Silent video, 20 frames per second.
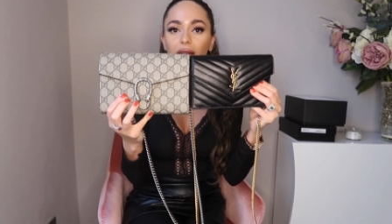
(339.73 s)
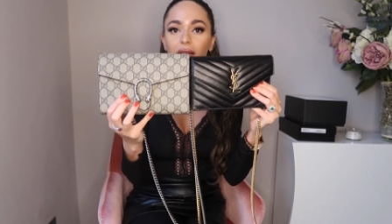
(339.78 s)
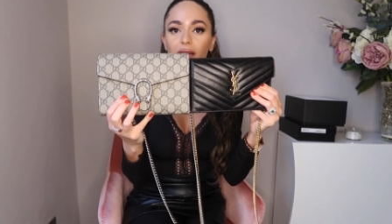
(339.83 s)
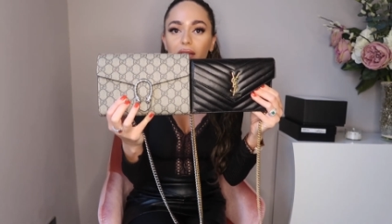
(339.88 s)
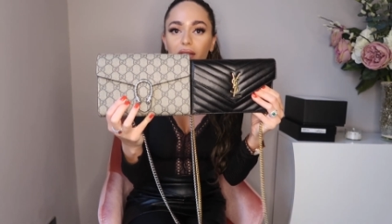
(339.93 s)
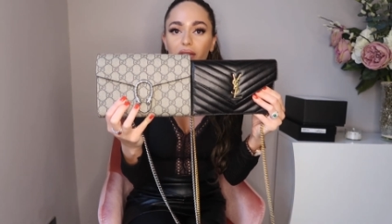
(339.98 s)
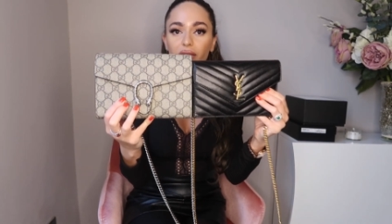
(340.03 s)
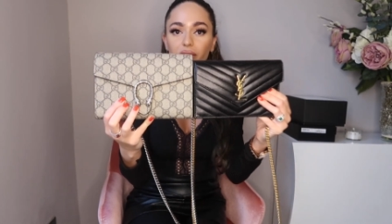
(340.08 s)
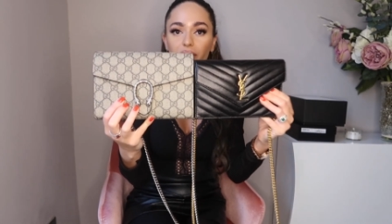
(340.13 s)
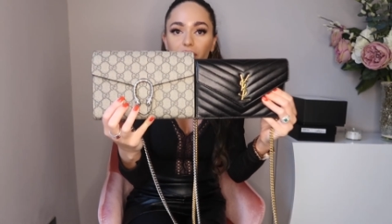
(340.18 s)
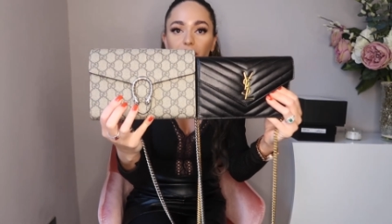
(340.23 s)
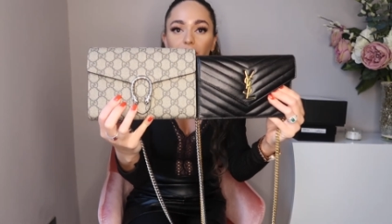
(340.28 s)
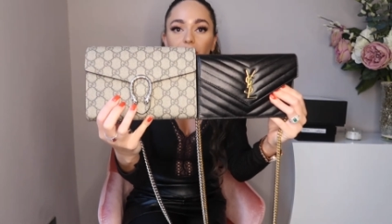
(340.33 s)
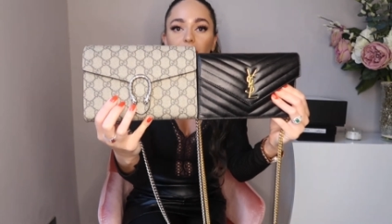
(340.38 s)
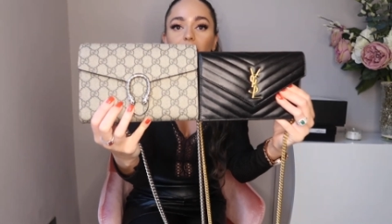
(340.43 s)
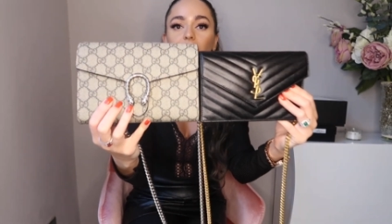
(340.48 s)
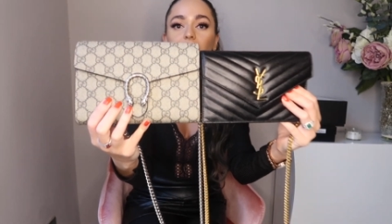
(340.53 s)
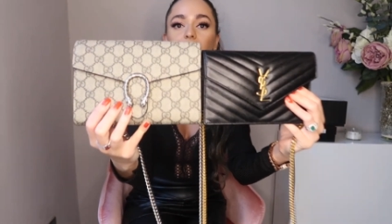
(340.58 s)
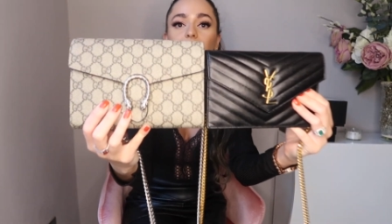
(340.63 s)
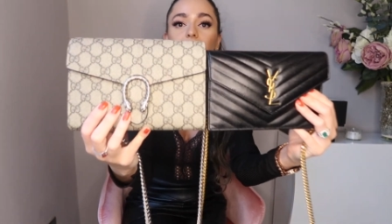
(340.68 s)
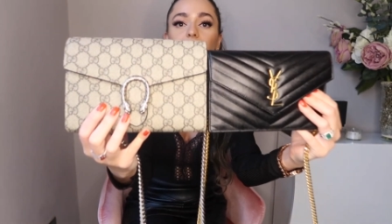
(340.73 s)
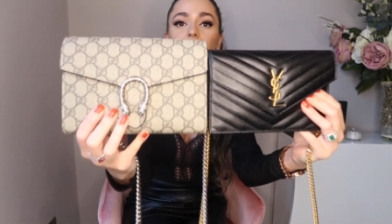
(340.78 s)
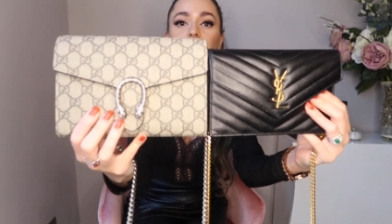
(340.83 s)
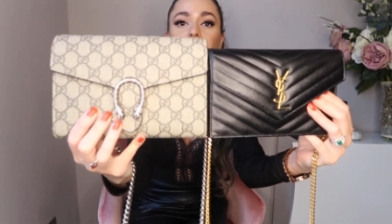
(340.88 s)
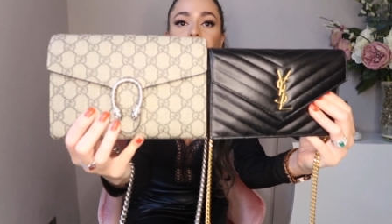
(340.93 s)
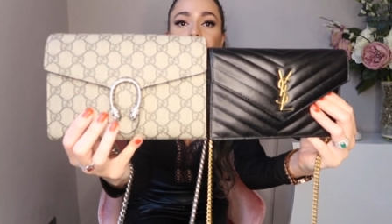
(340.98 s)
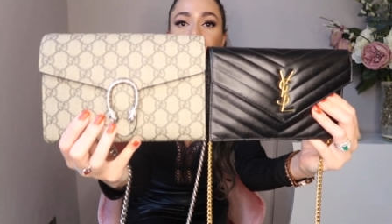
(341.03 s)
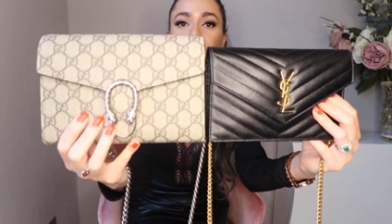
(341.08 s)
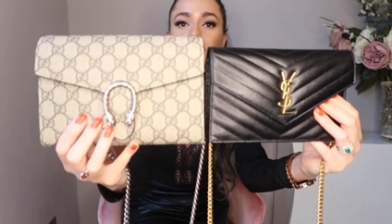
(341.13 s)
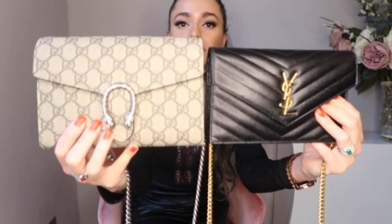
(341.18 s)
these two
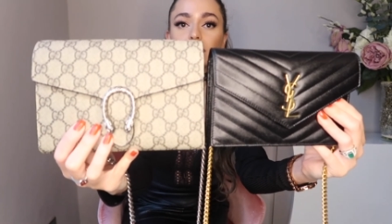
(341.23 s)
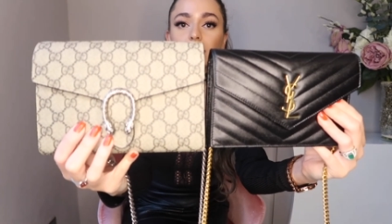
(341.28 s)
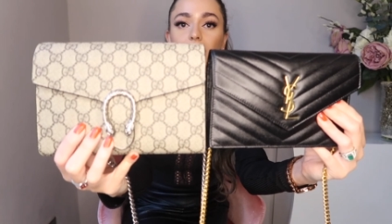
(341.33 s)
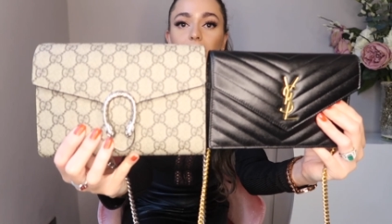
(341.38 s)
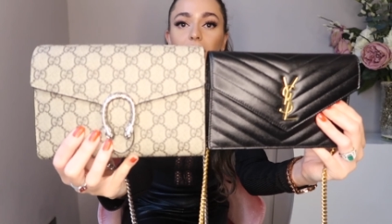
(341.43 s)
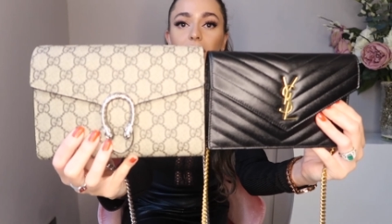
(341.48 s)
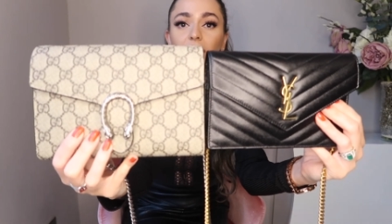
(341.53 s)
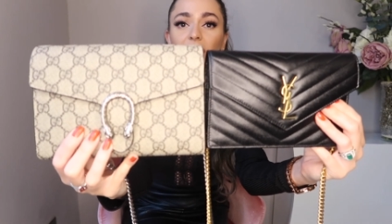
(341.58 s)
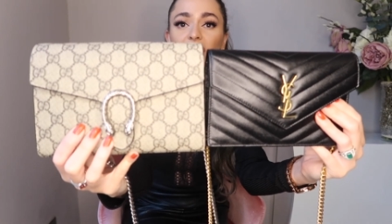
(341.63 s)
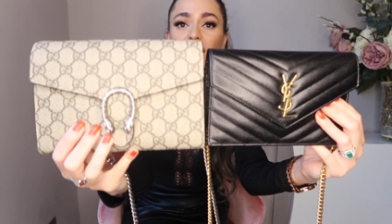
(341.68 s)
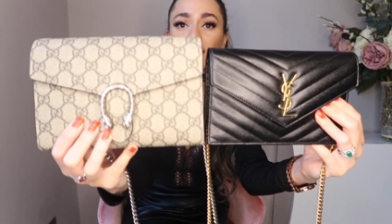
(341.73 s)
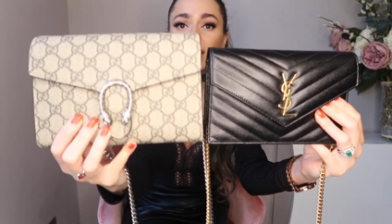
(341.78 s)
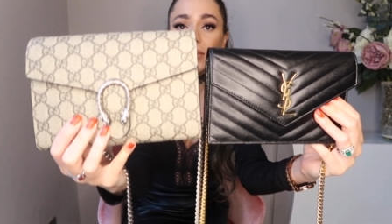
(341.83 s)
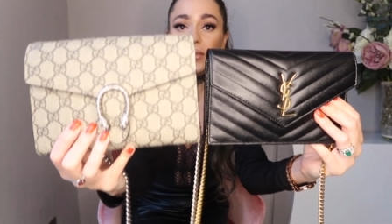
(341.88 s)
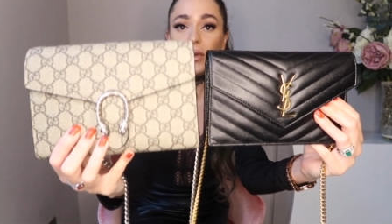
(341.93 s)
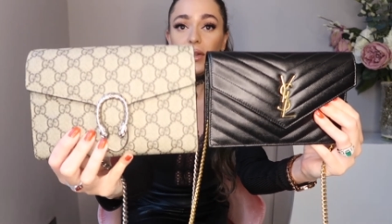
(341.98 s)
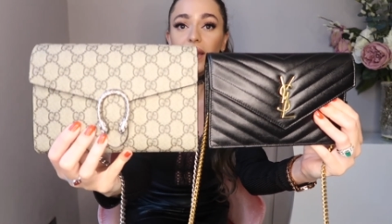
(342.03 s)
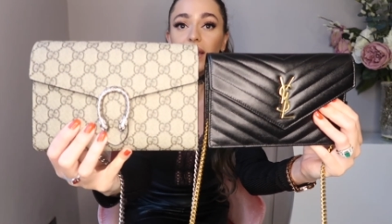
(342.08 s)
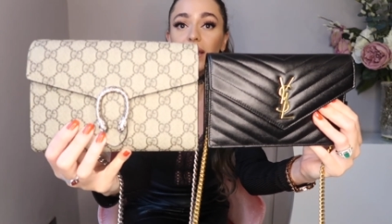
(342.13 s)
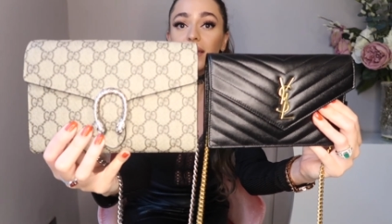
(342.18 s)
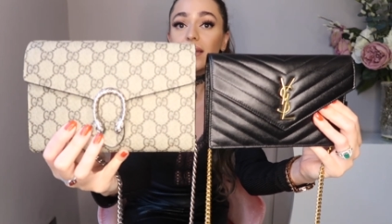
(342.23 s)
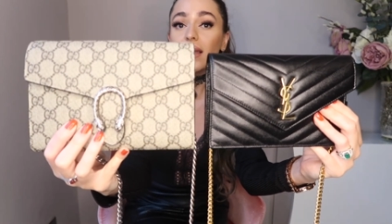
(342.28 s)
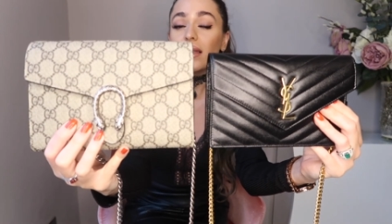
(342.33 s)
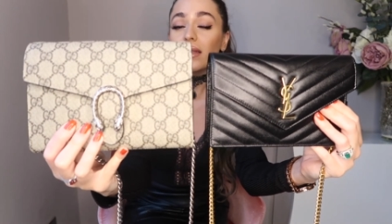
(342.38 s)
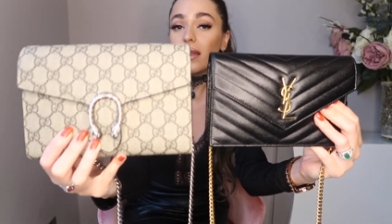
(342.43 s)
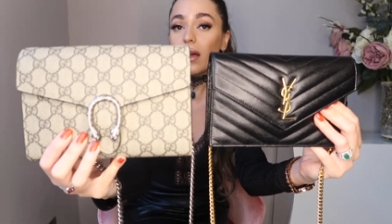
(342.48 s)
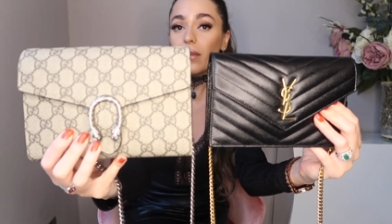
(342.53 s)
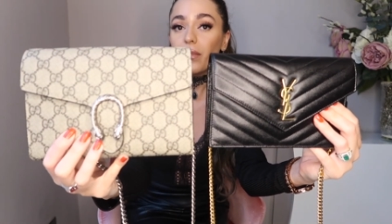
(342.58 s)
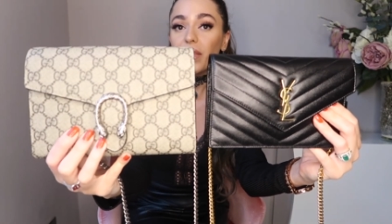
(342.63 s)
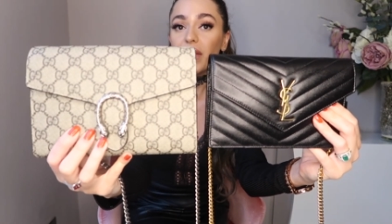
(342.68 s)
together, this one is a
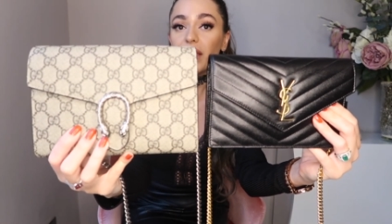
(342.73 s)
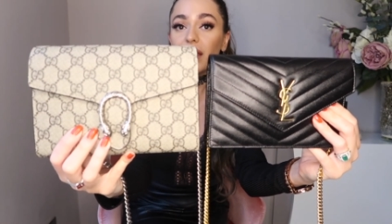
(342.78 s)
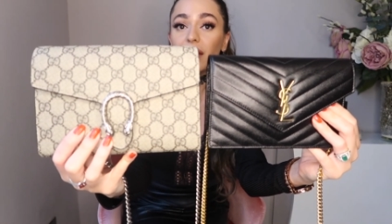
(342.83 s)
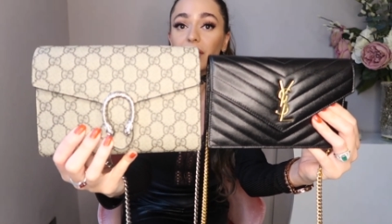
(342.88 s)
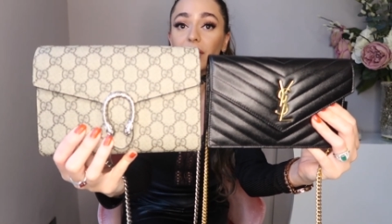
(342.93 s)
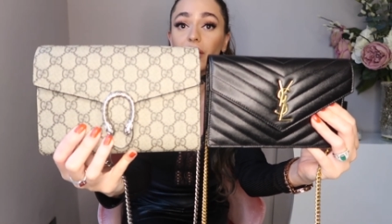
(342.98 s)
lot bigger.